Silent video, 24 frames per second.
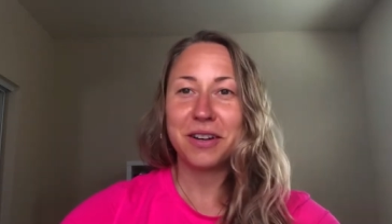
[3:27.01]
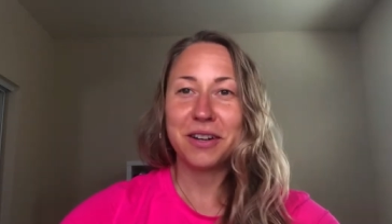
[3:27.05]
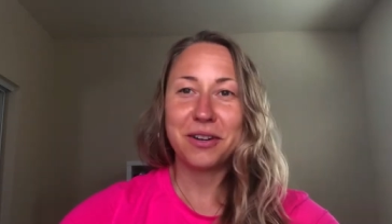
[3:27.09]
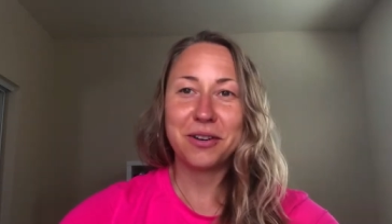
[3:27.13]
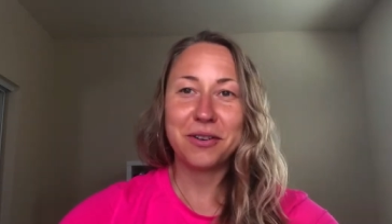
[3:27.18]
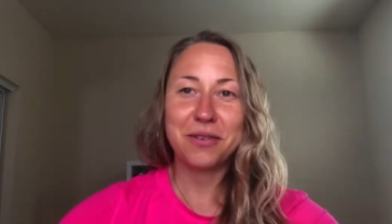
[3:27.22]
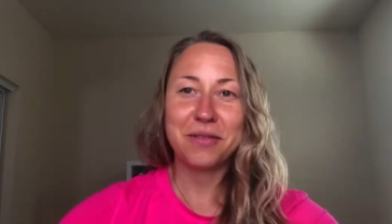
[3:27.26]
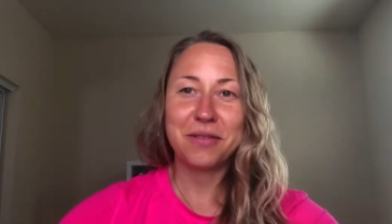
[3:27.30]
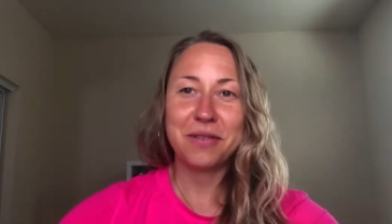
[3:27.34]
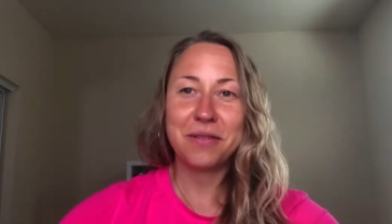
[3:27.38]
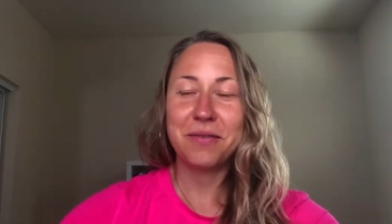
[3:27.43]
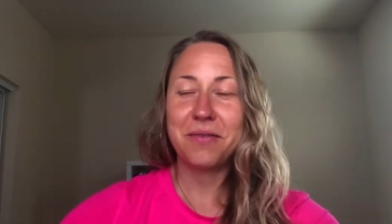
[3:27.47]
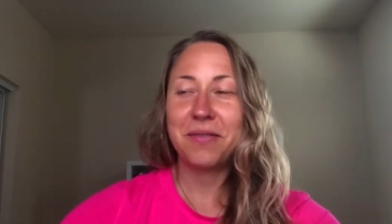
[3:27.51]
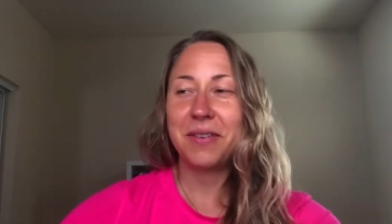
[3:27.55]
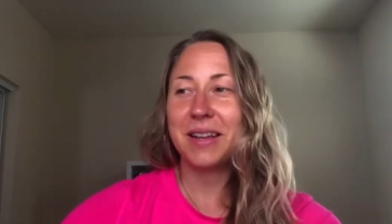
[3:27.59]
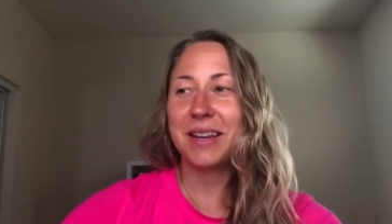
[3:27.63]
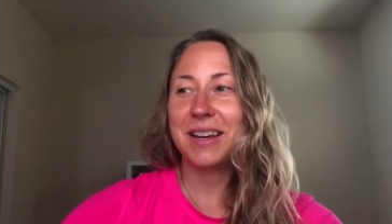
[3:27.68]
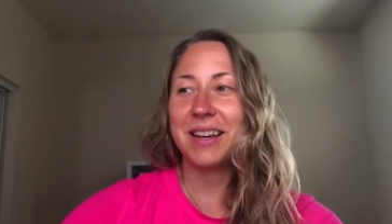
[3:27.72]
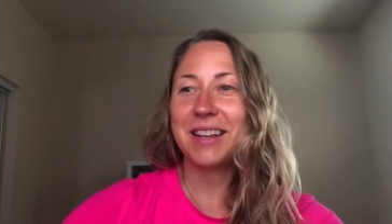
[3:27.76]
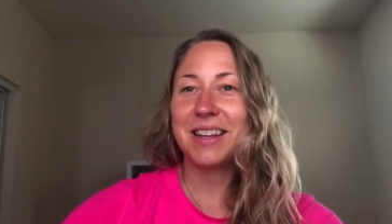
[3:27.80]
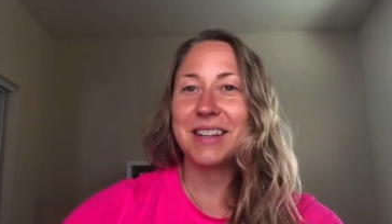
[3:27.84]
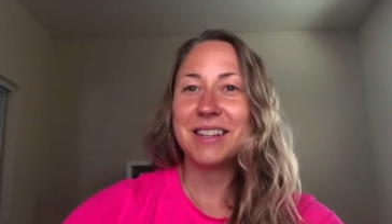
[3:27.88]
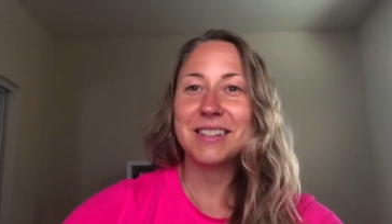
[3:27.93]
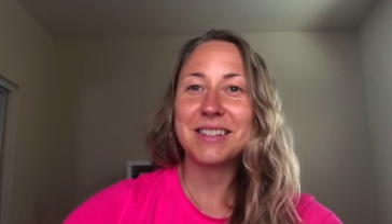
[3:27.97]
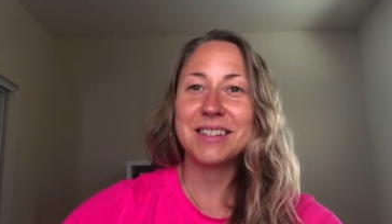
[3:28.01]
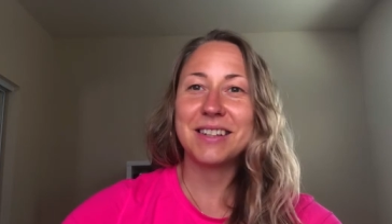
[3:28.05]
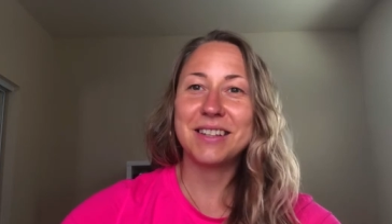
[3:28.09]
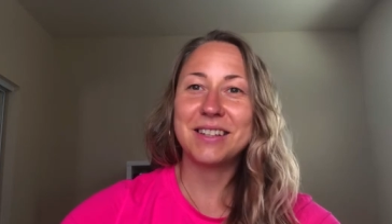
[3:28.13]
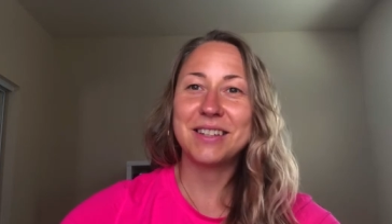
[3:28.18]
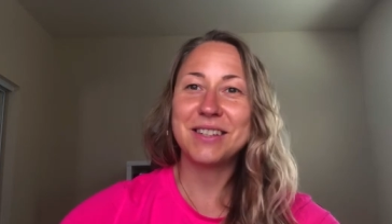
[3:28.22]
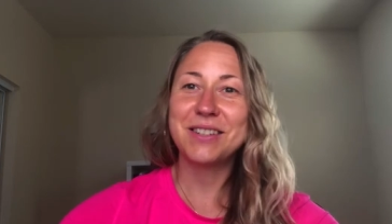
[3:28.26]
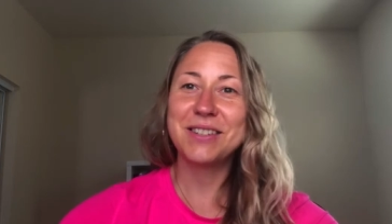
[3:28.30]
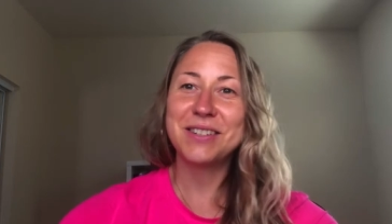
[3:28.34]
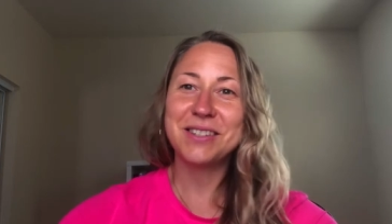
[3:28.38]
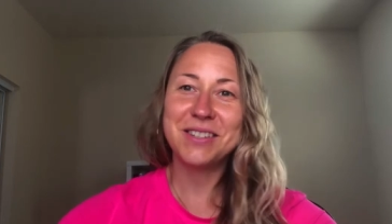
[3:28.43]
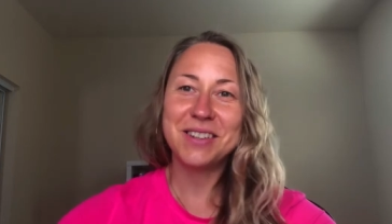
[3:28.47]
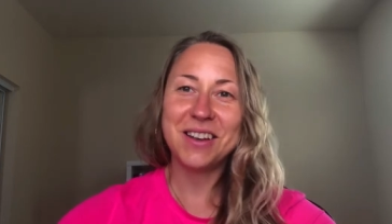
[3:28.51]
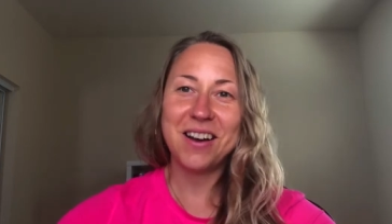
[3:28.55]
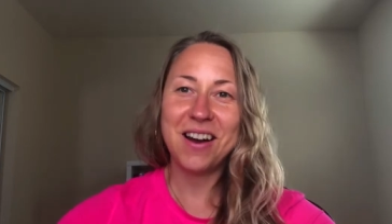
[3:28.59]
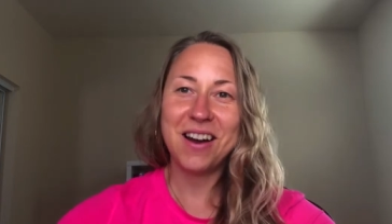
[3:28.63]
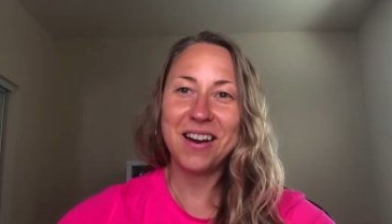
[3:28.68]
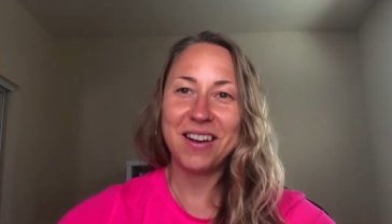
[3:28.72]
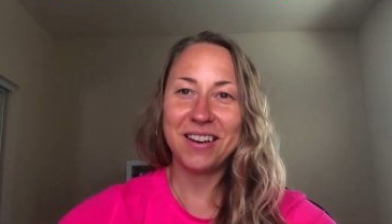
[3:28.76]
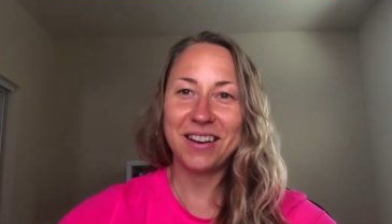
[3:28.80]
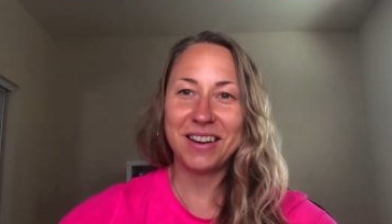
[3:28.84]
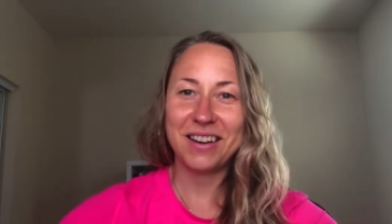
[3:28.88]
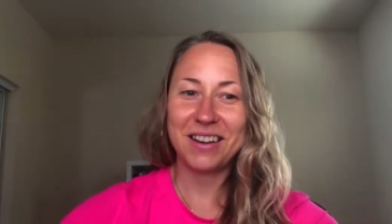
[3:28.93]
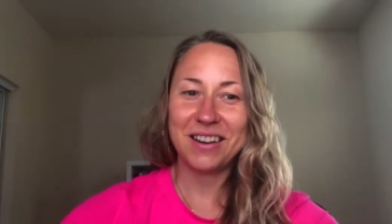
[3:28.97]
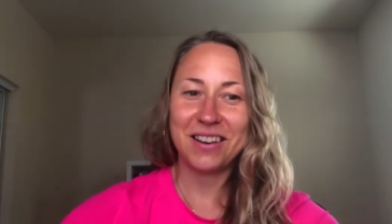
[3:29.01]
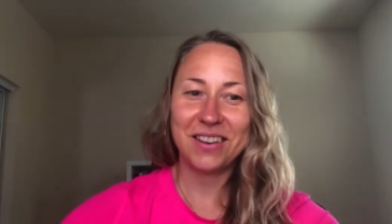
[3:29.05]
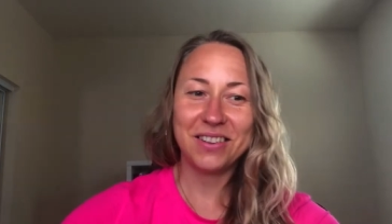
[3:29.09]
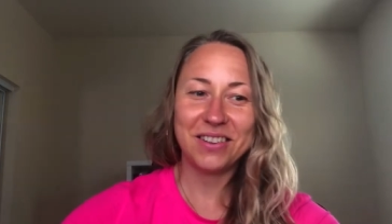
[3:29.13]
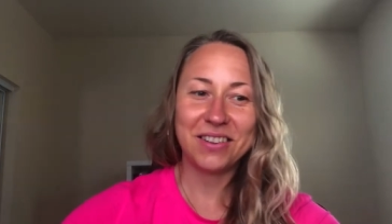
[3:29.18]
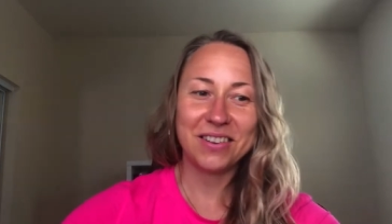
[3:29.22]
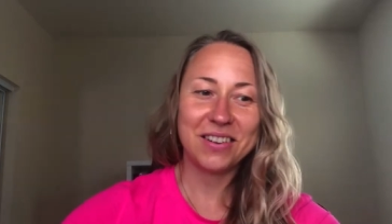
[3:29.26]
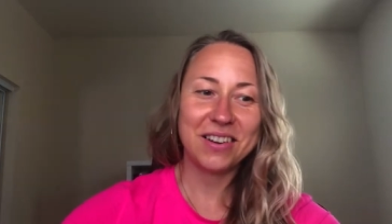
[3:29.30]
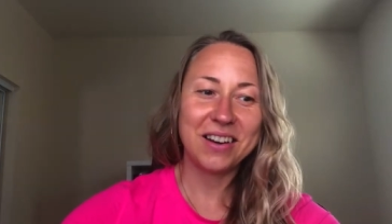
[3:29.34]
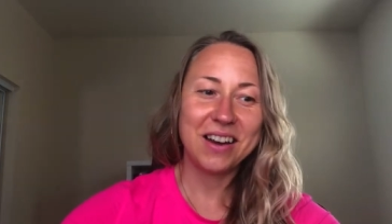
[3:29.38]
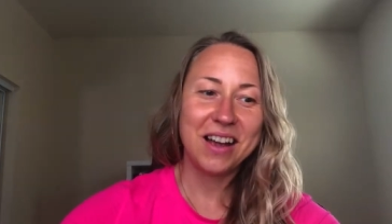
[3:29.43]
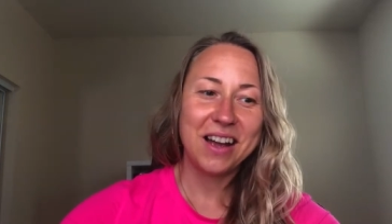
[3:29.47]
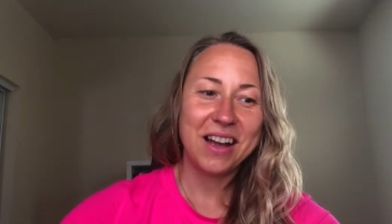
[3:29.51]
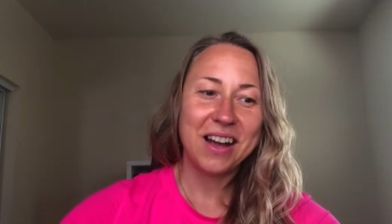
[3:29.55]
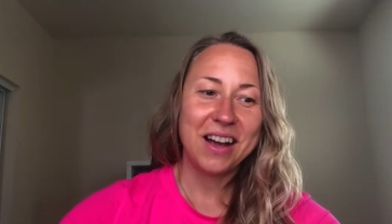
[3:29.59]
you know, in Phoenix and Tucson and other,